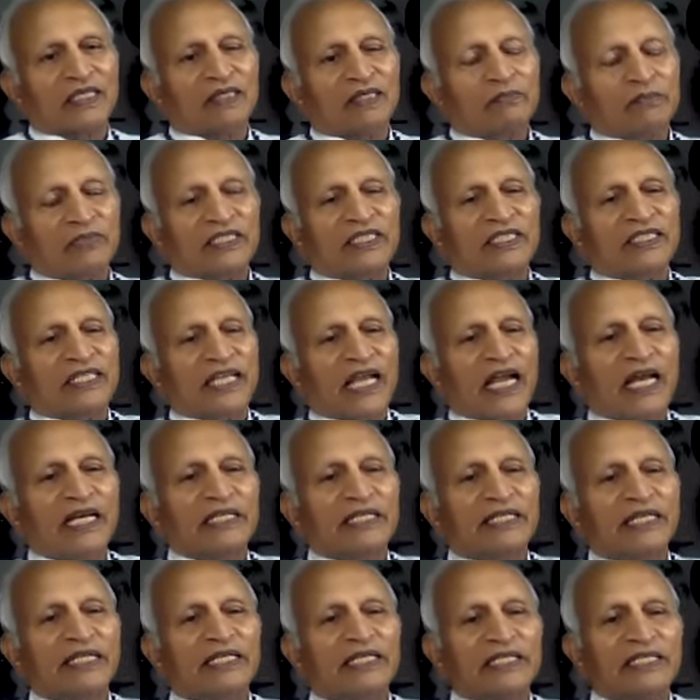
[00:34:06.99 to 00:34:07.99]
But
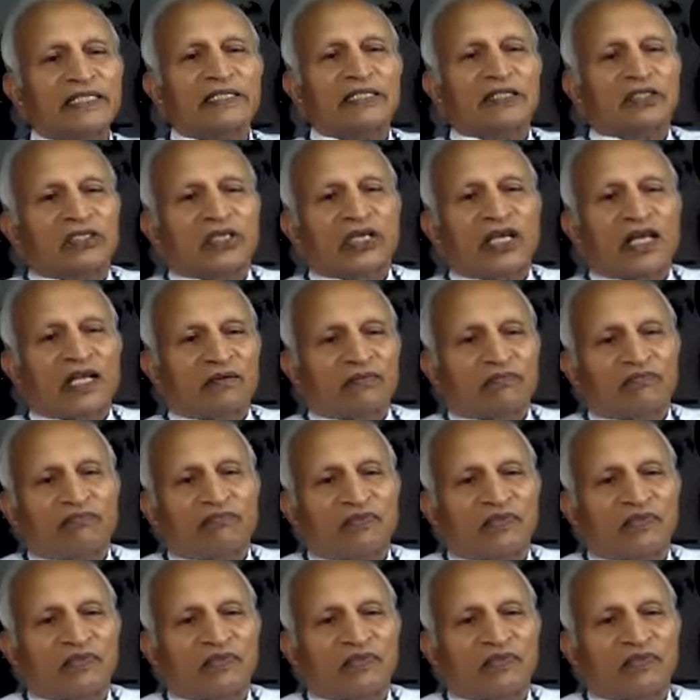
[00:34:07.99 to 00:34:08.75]
chanting itself,